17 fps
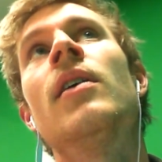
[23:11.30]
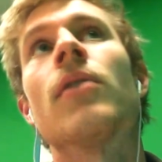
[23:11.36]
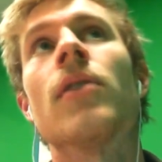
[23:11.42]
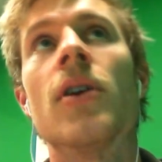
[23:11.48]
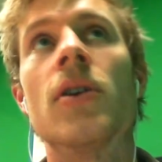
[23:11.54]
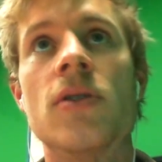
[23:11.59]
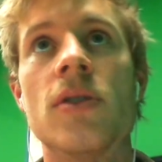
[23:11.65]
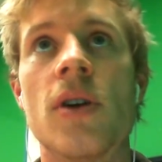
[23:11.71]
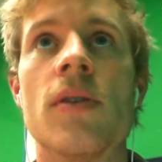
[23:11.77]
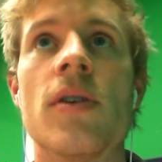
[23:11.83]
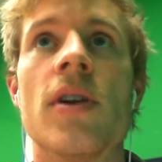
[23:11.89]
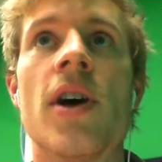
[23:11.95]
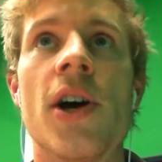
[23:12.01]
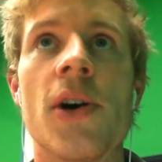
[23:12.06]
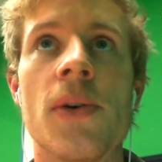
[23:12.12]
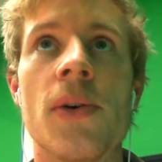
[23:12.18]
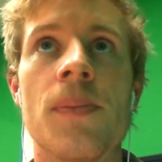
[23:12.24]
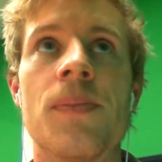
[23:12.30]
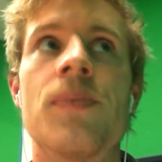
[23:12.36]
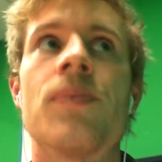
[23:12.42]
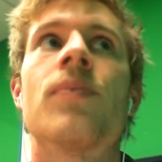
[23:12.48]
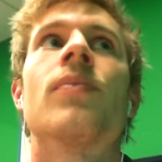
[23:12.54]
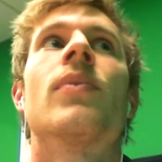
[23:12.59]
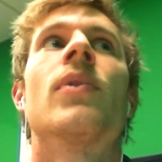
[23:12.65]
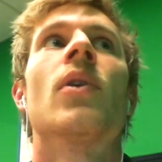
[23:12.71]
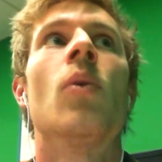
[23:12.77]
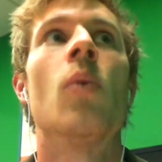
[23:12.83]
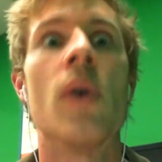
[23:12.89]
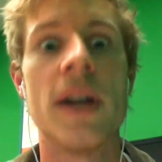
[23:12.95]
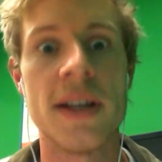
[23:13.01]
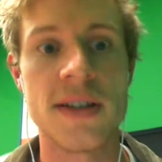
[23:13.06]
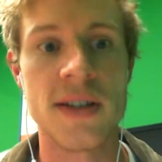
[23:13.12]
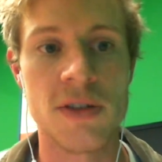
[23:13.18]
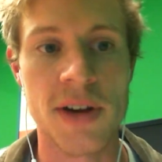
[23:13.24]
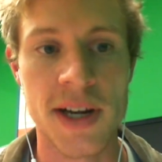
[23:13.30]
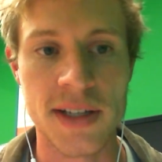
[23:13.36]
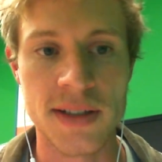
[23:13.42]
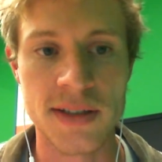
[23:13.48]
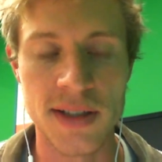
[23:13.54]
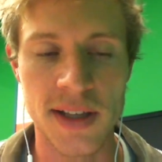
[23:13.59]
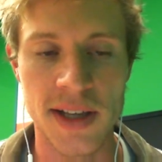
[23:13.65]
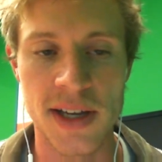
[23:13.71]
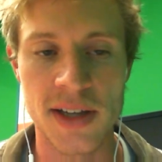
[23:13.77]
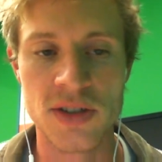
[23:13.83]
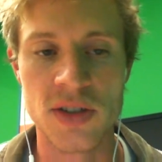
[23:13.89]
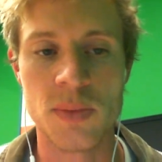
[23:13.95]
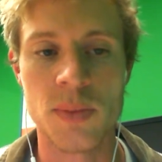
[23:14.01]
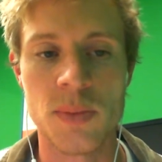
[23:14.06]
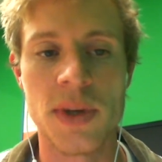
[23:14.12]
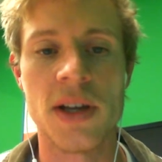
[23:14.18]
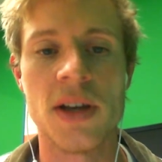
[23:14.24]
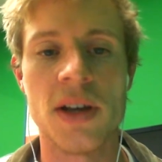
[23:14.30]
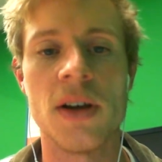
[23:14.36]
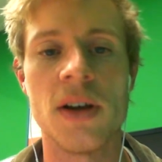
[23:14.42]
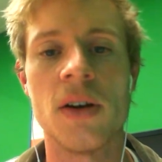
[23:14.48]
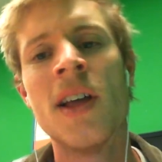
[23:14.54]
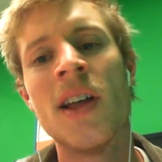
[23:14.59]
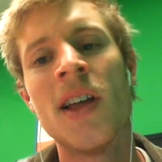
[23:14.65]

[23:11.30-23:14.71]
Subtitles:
for those who don't know, what is the reconciliation bill?